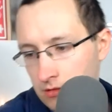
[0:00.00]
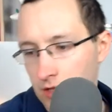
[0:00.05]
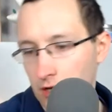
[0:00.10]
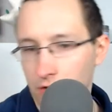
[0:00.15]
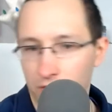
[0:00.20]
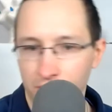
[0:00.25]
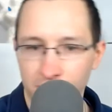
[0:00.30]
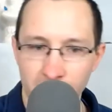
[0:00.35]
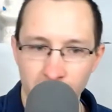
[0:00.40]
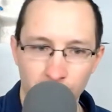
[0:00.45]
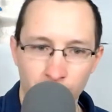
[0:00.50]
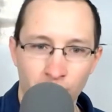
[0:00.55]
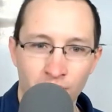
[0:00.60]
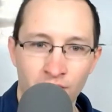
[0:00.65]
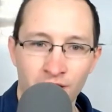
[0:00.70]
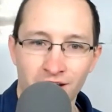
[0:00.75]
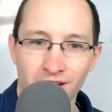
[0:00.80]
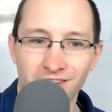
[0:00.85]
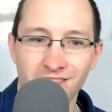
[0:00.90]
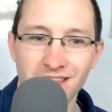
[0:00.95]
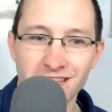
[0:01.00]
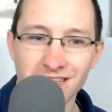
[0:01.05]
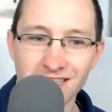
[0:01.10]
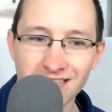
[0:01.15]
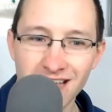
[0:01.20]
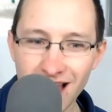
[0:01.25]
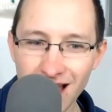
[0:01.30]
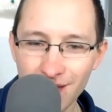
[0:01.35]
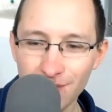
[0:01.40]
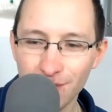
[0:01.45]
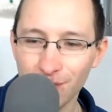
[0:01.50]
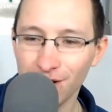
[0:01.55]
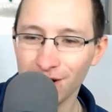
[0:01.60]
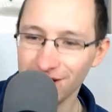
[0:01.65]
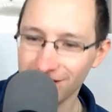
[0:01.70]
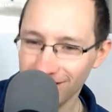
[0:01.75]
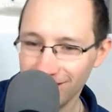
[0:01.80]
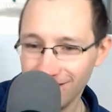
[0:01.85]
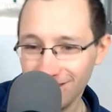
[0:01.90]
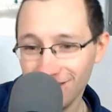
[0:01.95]
I don't tend to run it this high,
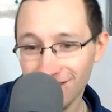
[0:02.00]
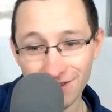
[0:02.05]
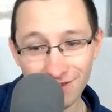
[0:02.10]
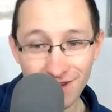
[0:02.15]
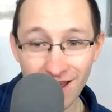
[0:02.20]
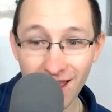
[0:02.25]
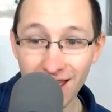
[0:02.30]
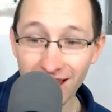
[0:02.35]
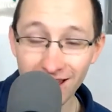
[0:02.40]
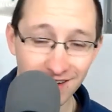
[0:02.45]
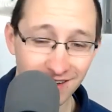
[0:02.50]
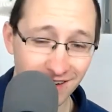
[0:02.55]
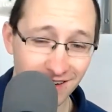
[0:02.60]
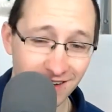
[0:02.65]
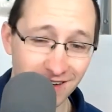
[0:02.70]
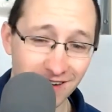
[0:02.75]
but you can.